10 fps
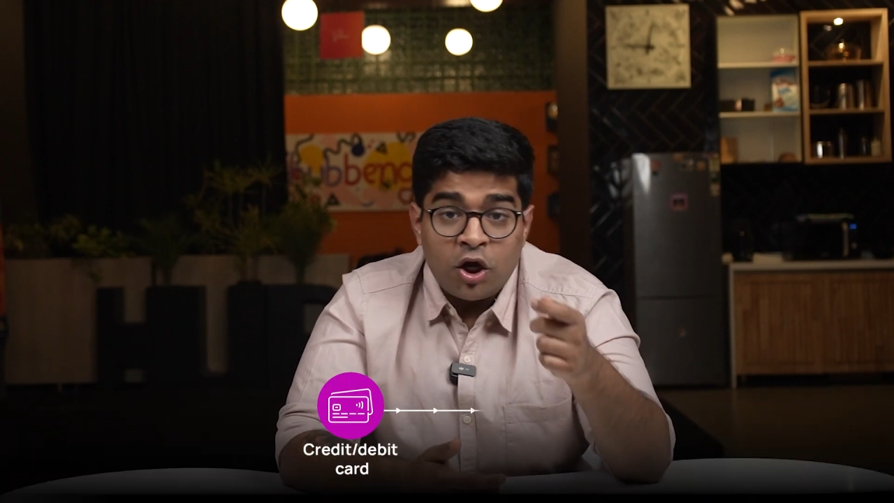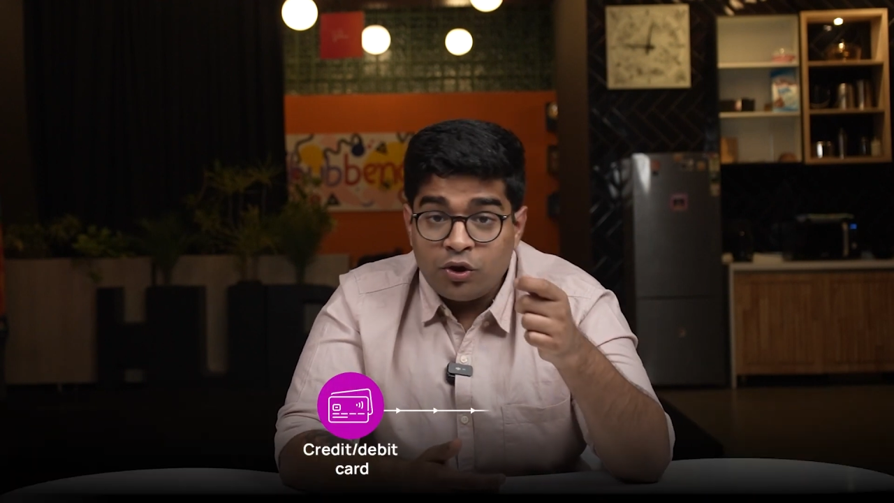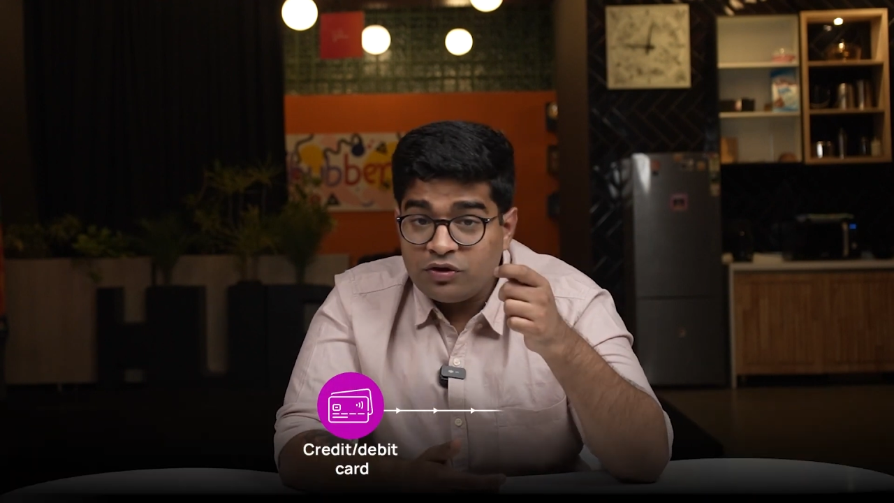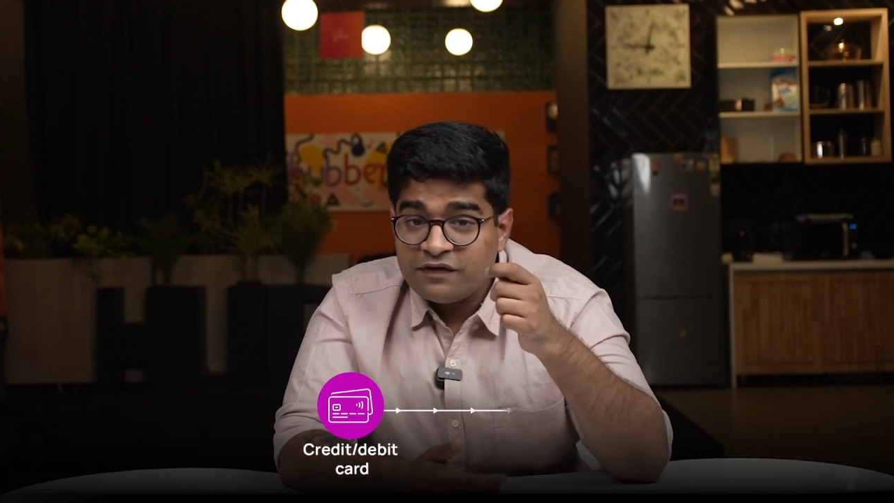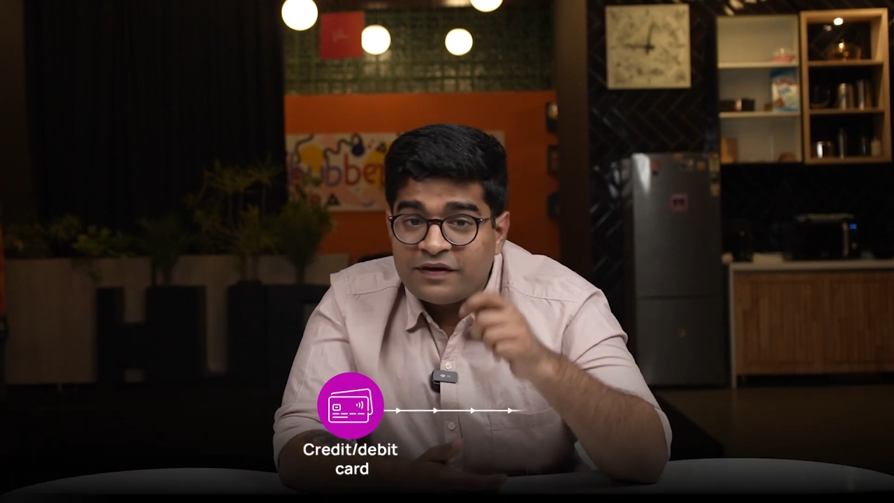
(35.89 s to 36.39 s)

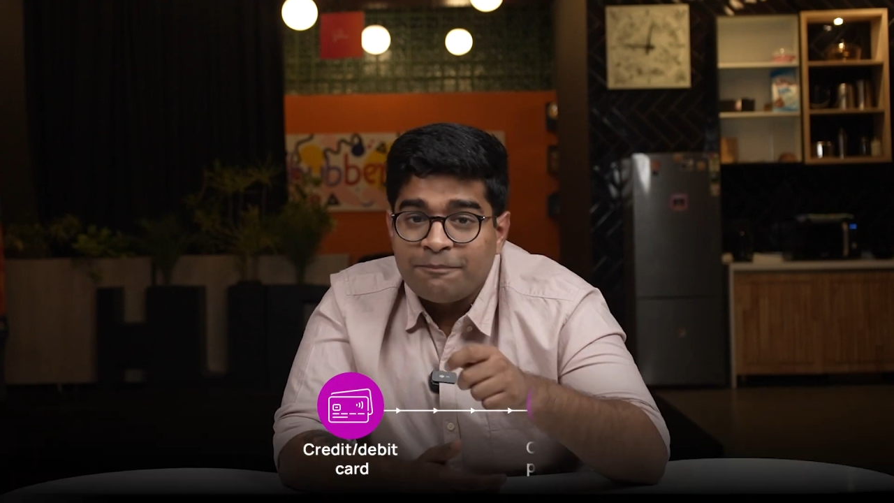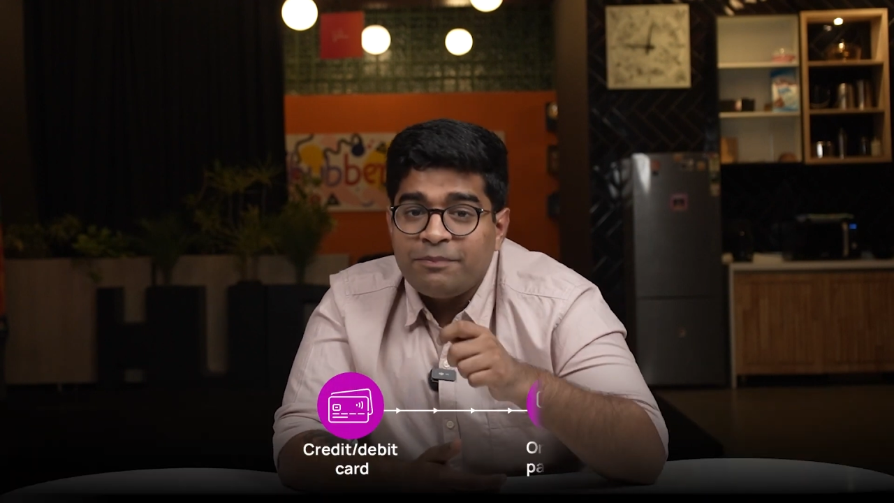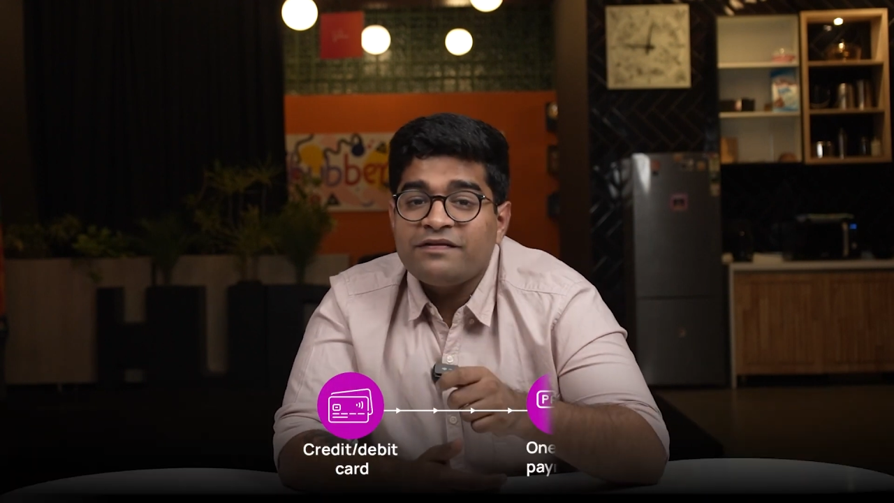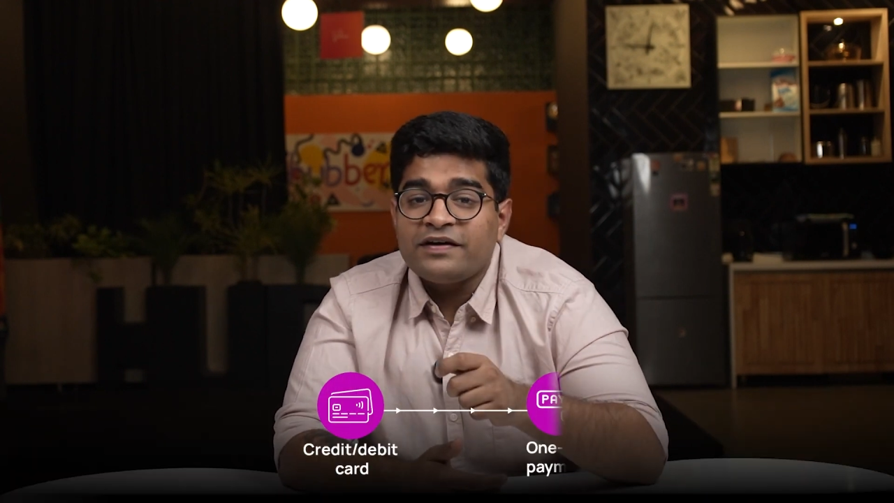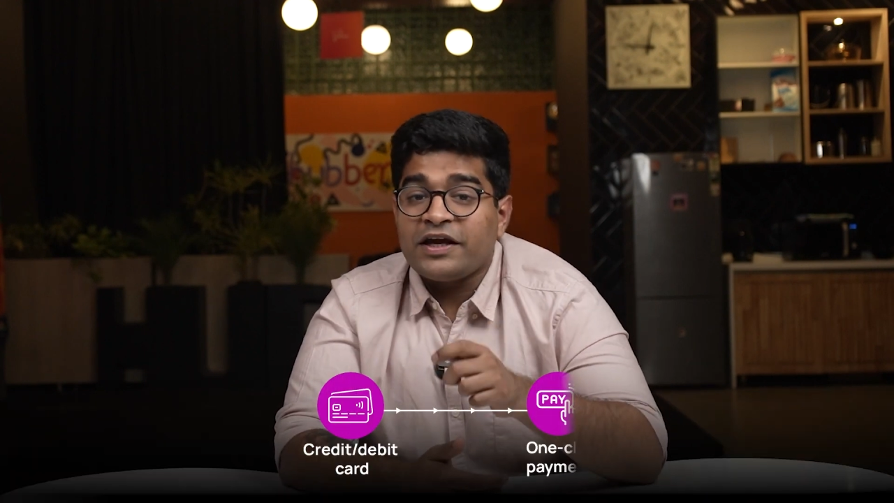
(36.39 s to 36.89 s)
to the
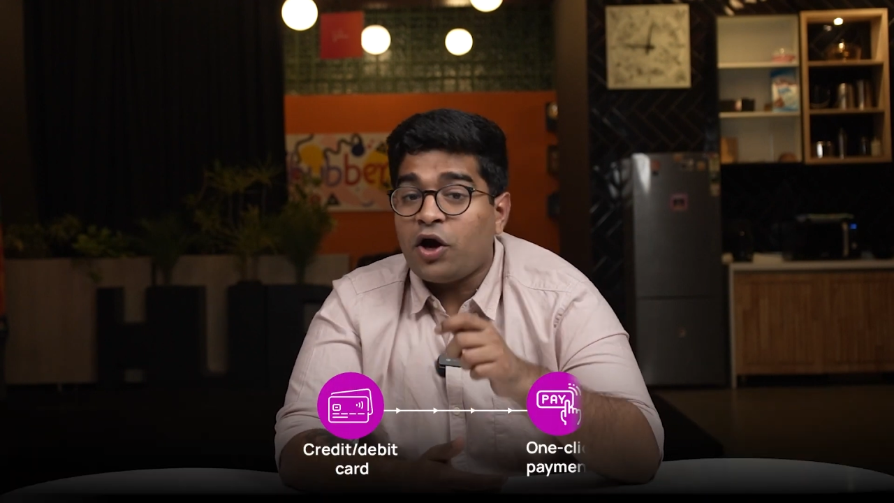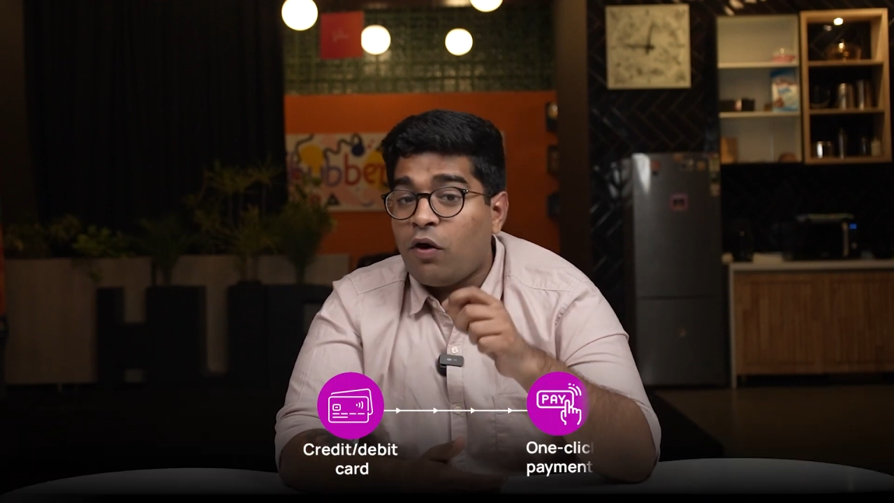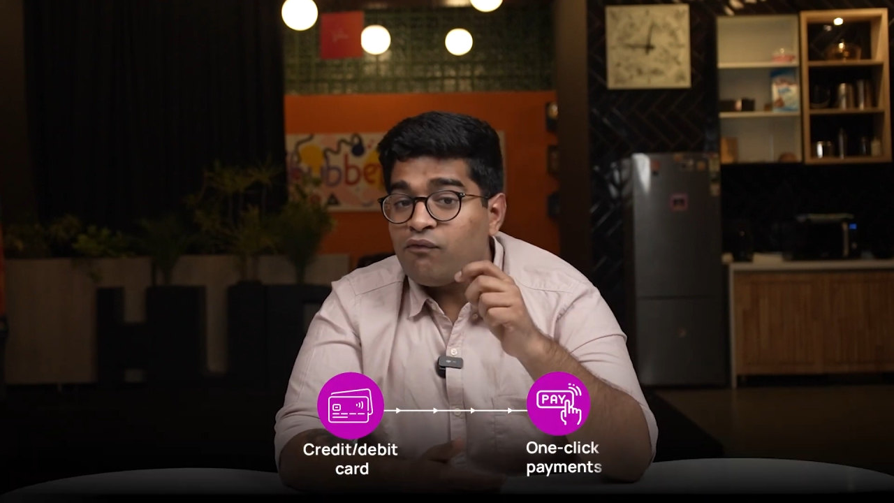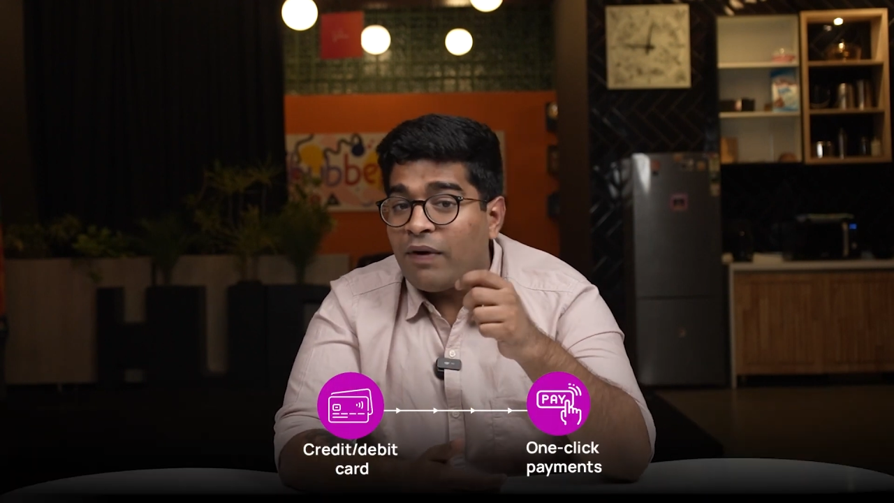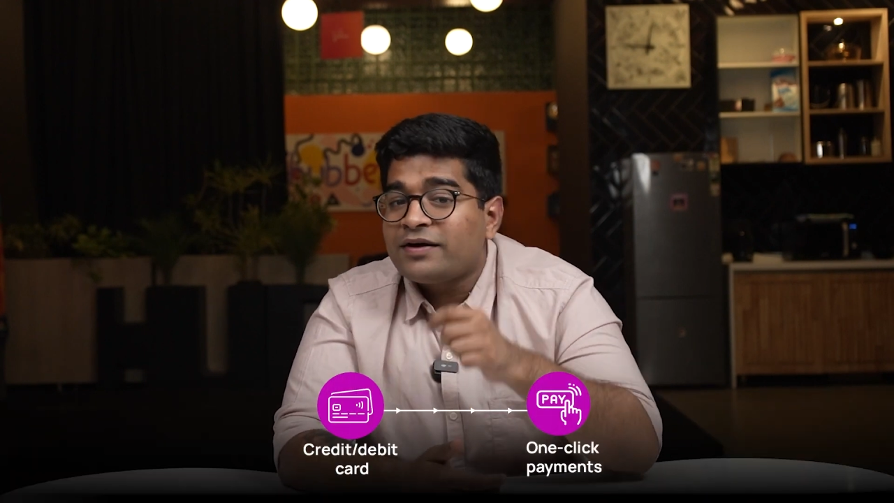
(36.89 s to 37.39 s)
simplicity
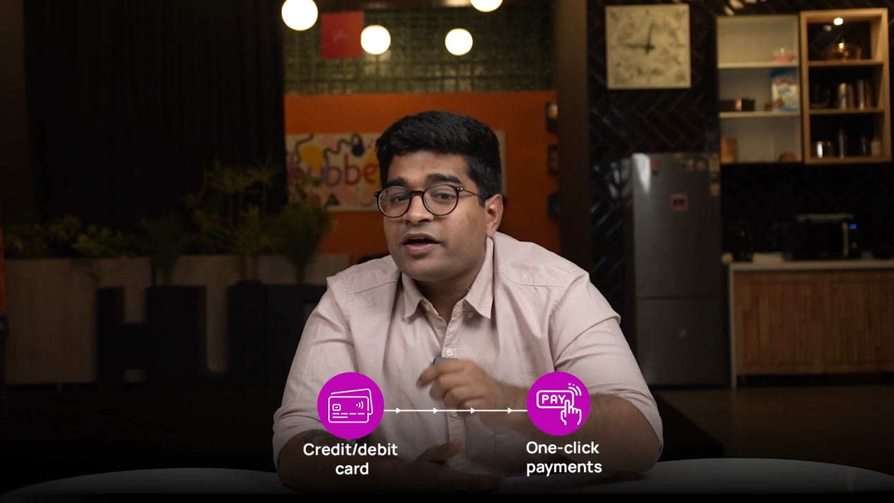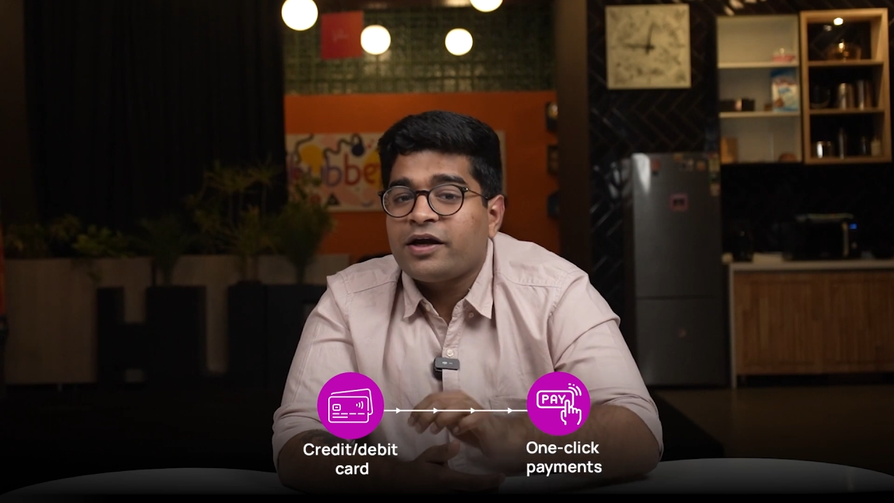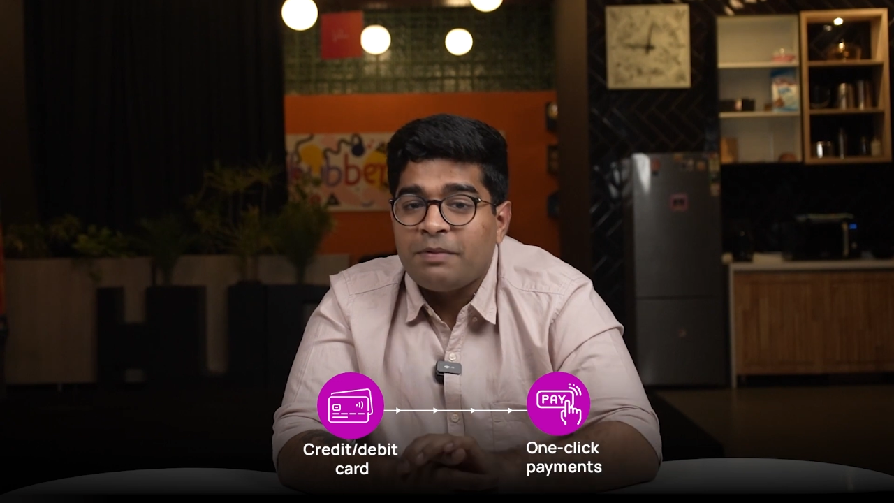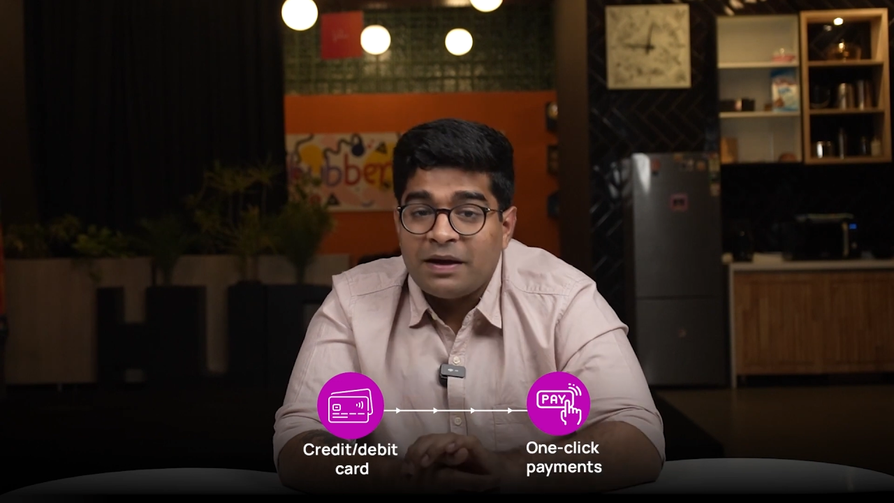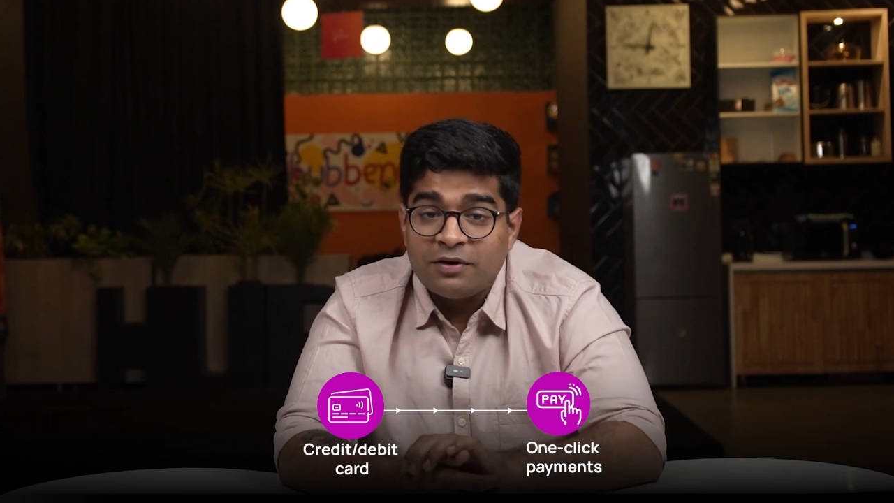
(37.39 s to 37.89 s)
of
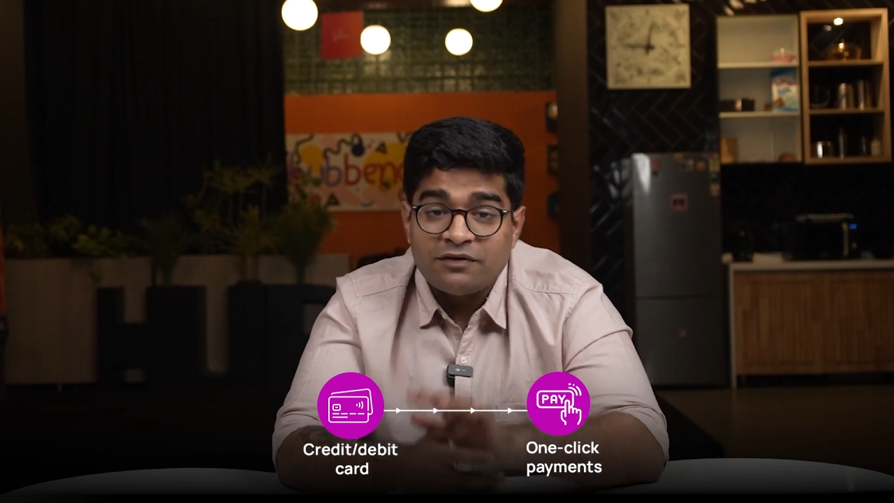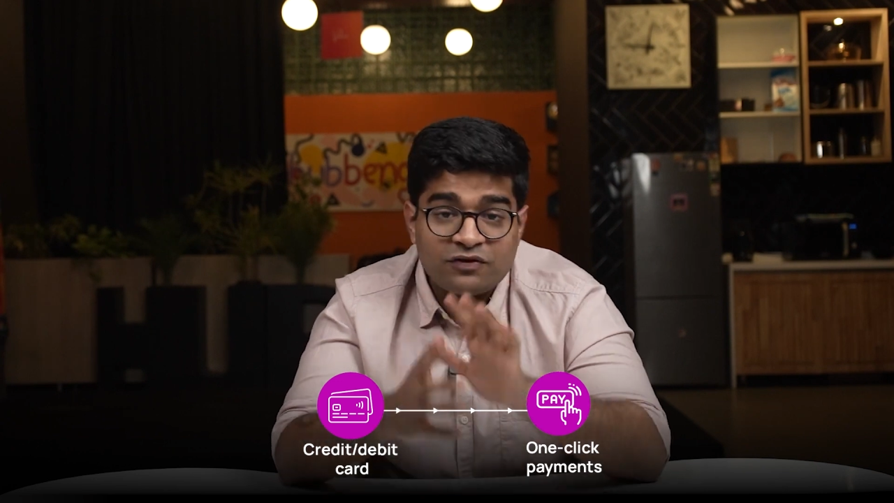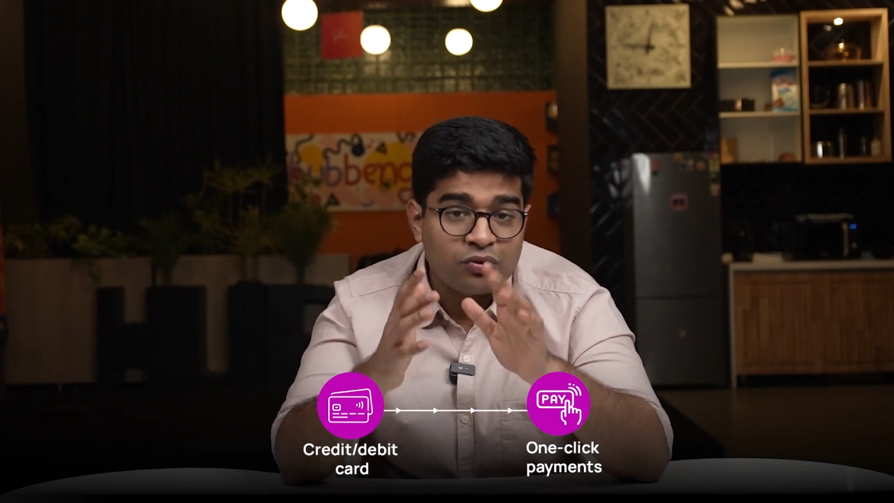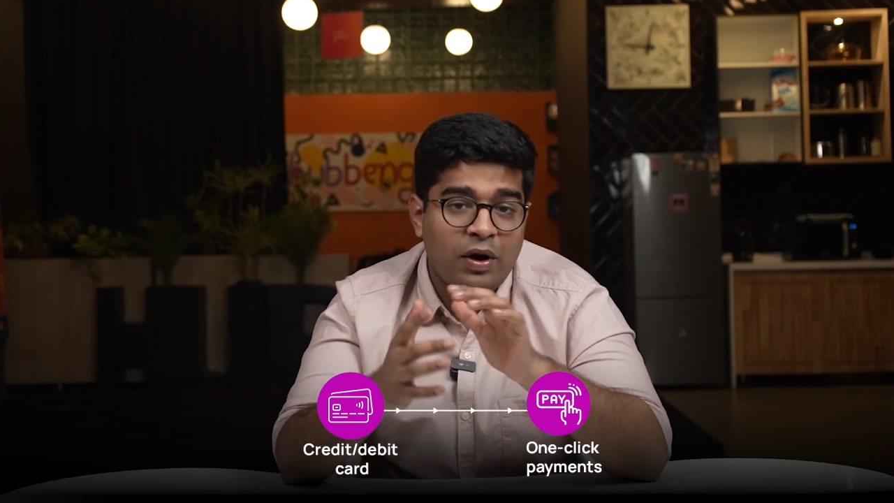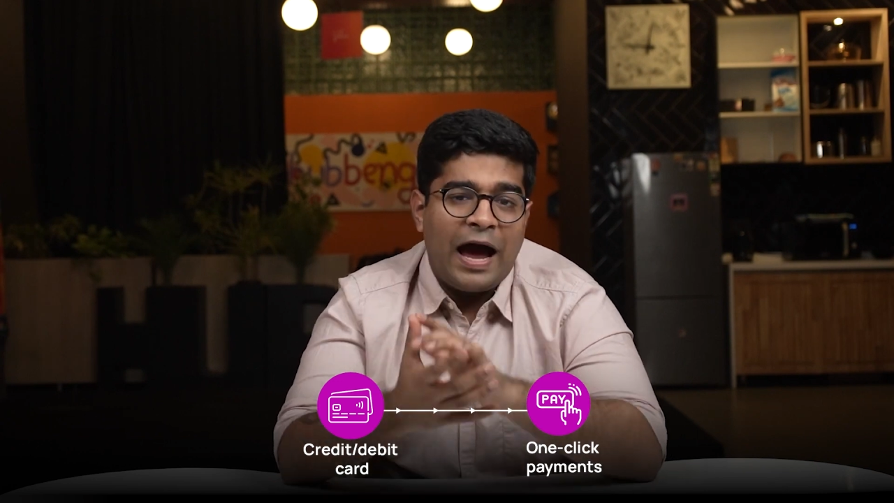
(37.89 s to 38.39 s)
one-click payments through